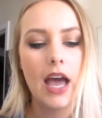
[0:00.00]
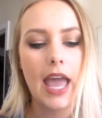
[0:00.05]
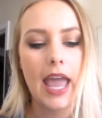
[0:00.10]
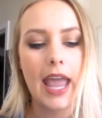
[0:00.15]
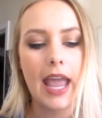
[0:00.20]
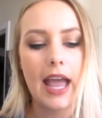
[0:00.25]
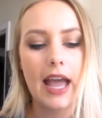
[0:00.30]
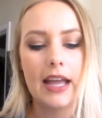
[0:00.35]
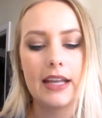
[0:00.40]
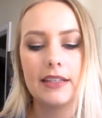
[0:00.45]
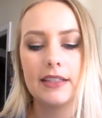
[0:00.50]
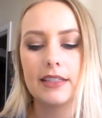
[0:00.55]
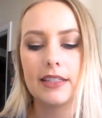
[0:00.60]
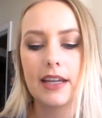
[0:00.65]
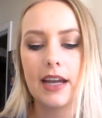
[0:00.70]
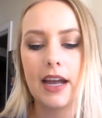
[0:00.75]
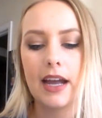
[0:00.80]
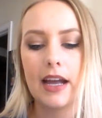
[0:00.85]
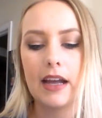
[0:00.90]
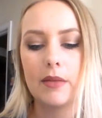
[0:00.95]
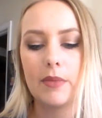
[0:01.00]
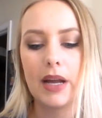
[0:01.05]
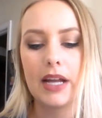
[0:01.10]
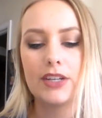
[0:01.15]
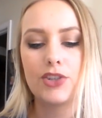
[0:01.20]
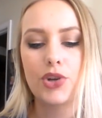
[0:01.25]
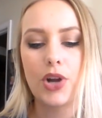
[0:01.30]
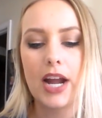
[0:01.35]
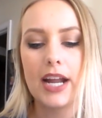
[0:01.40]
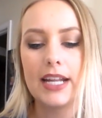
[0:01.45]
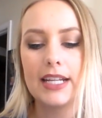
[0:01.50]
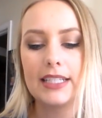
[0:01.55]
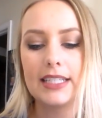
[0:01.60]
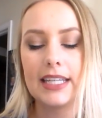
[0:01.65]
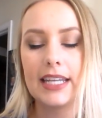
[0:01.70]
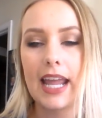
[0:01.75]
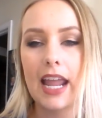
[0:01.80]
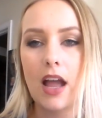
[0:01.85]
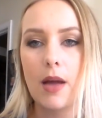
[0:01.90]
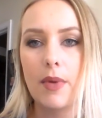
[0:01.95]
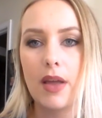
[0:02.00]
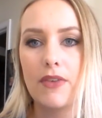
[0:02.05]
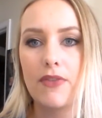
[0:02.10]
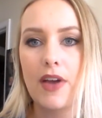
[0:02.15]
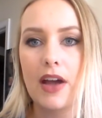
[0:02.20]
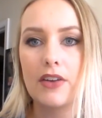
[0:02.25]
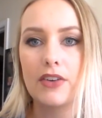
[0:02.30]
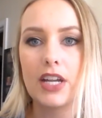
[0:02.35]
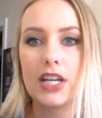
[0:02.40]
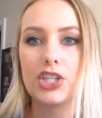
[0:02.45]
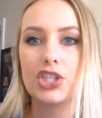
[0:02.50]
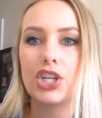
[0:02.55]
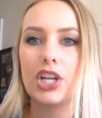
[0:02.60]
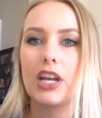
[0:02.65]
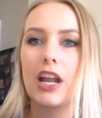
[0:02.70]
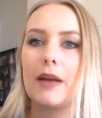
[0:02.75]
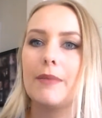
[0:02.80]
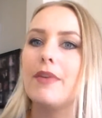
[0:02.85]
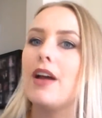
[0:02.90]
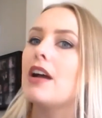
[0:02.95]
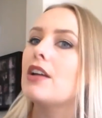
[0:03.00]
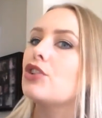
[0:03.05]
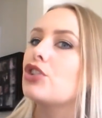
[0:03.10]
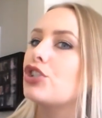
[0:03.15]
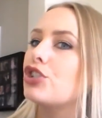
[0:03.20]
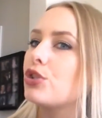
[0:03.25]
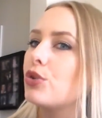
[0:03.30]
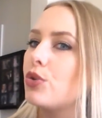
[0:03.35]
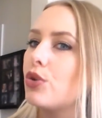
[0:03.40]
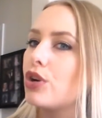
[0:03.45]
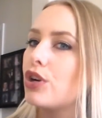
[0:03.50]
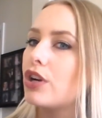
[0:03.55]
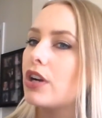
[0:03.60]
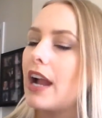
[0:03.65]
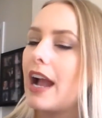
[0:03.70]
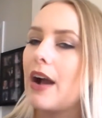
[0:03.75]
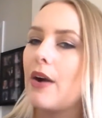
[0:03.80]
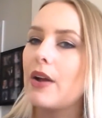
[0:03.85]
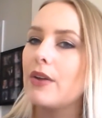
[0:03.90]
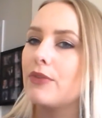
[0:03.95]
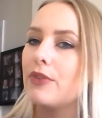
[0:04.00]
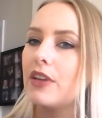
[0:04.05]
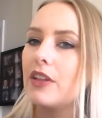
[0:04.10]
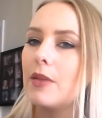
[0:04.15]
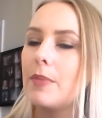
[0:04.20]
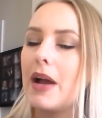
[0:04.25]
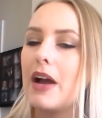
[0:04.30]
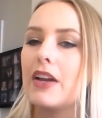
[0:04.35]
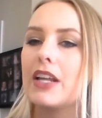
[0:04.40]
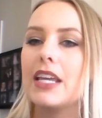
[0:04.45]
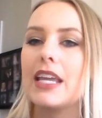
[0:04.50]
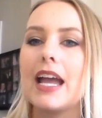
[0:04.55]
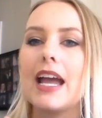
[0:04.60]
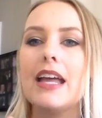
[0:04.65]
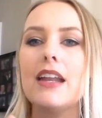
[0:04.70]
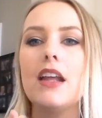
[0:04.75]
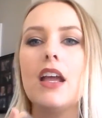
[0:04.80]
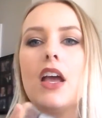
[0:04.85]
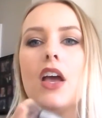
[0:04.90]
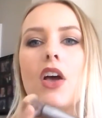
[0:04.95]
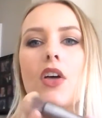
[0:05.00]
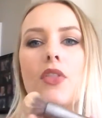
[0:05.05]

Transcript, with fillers: And I tried it today on my foundation. I'm not sure how I feel about it yet.